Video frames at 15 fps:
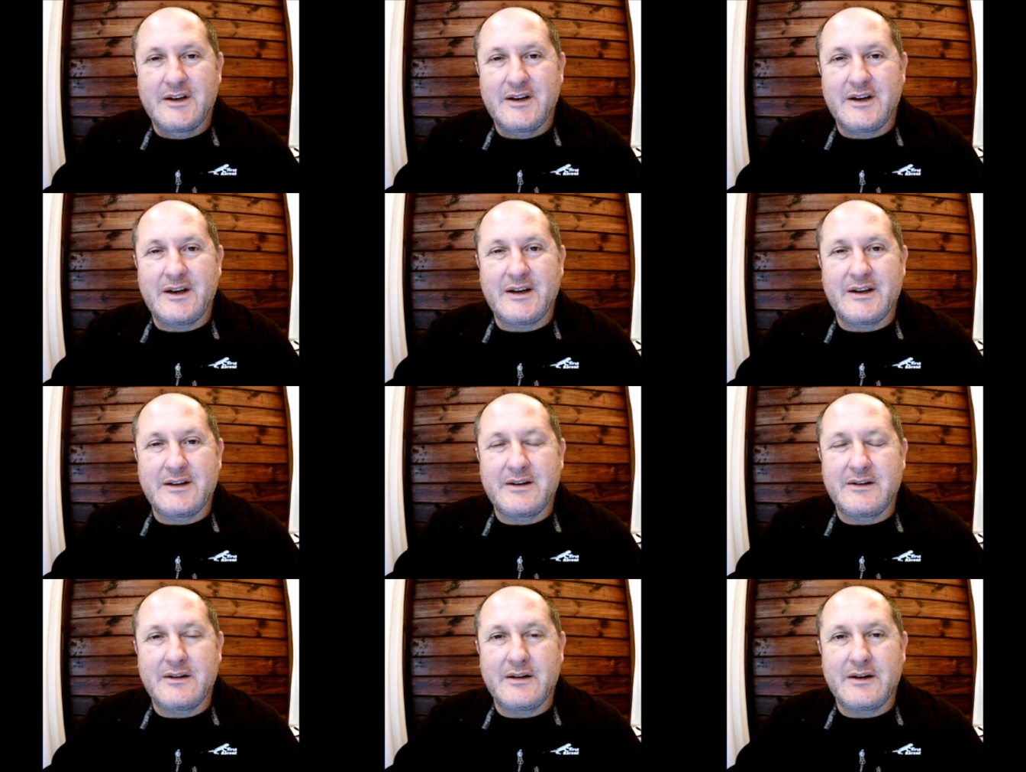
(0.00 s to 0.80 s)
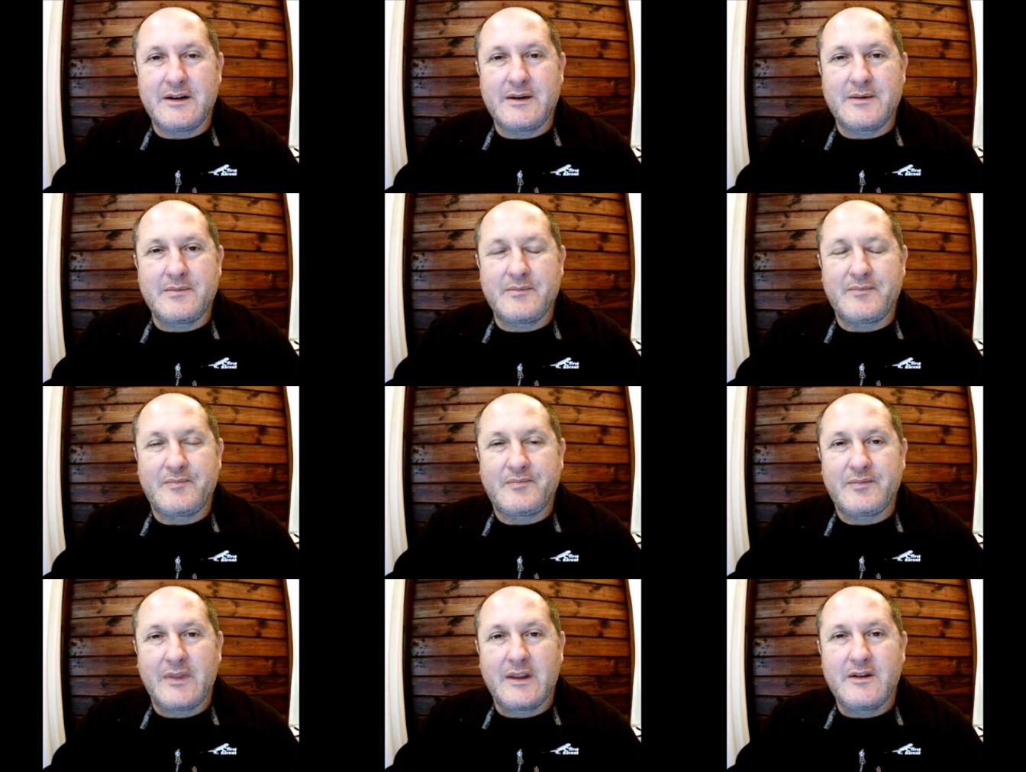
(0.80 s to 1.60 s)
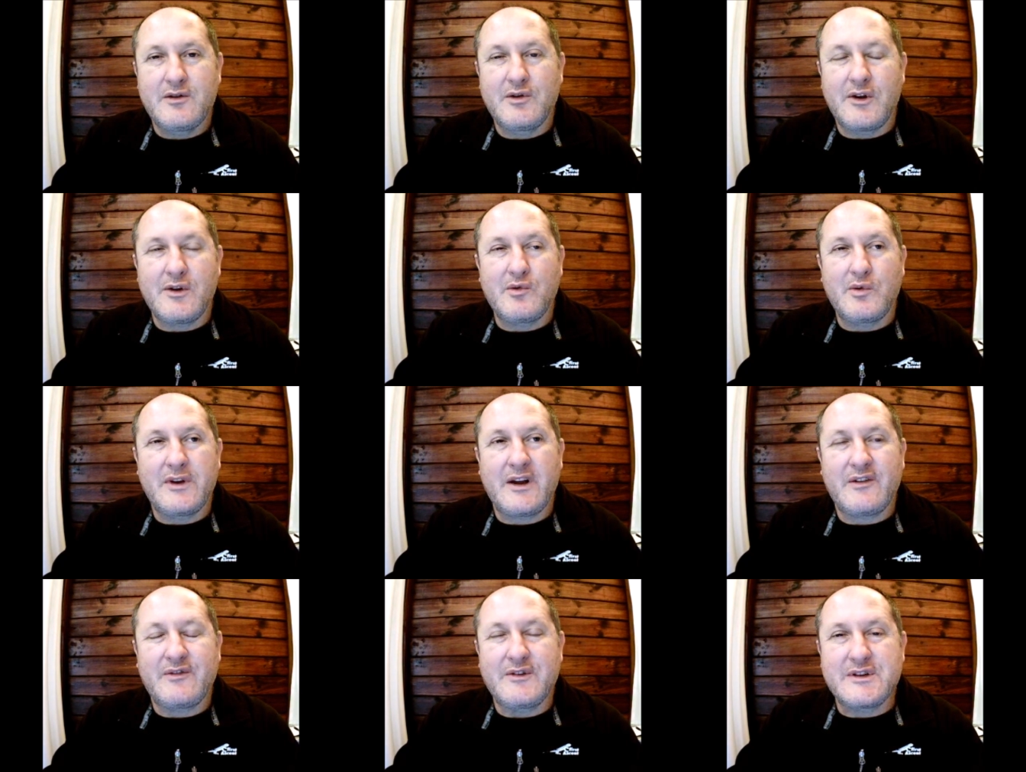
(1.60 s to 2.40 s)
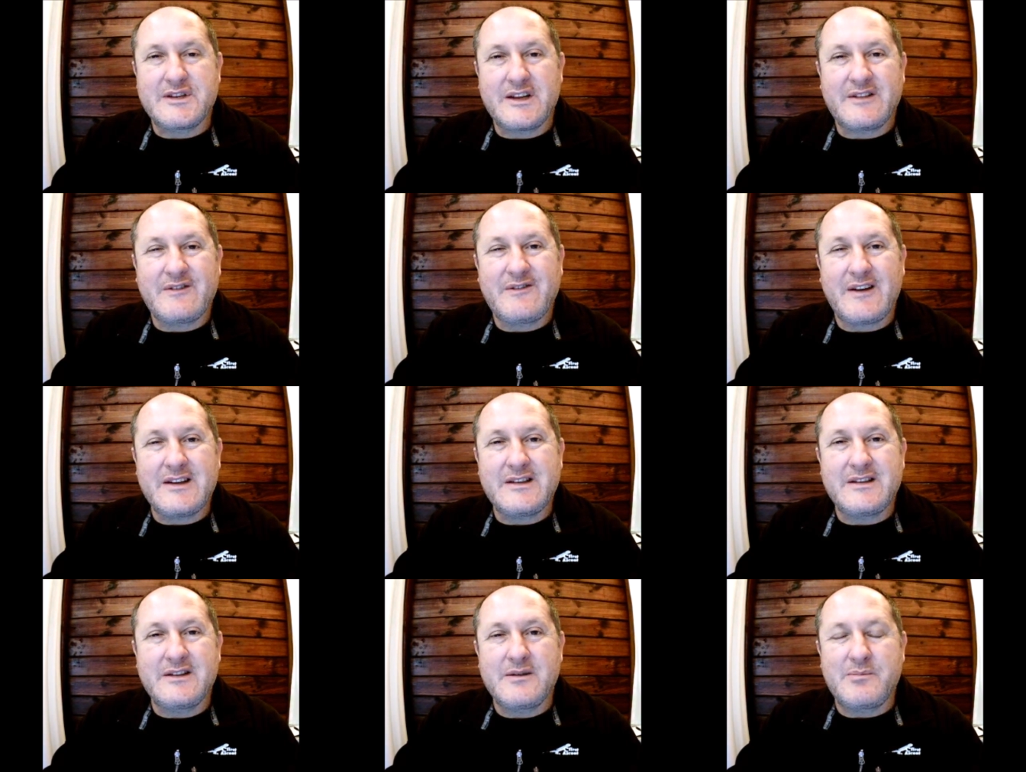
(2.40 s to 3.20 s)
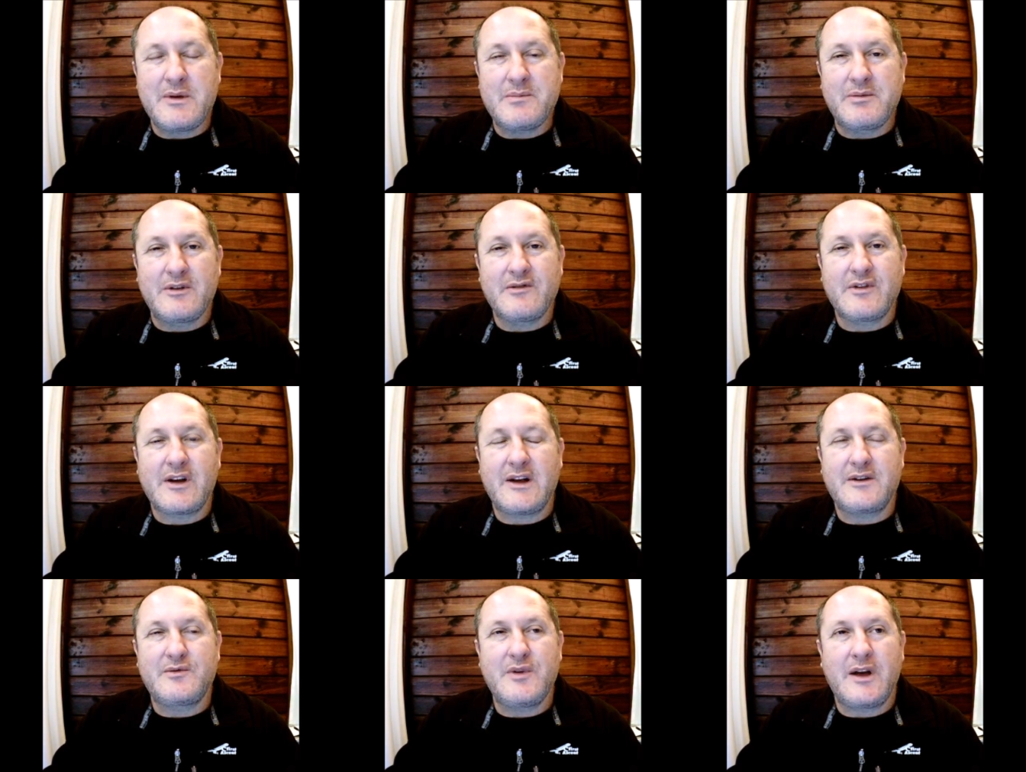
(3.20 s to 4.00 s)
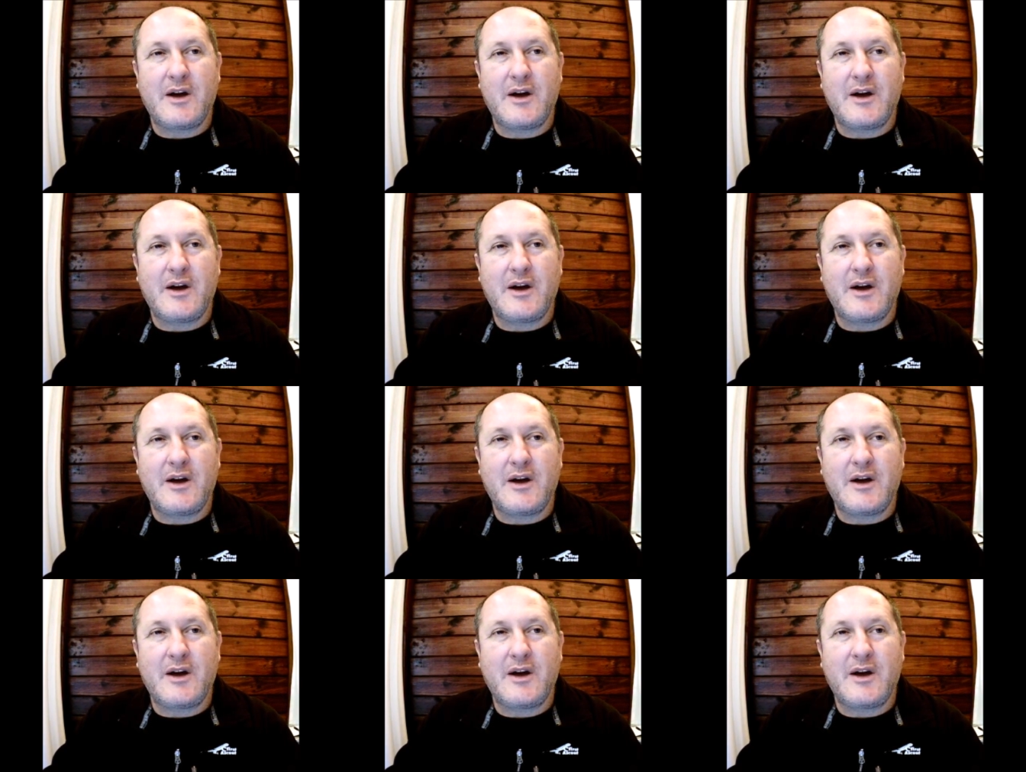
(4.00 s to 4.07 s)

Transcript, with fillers: And, um, you know, when I first had faith in the people of the country,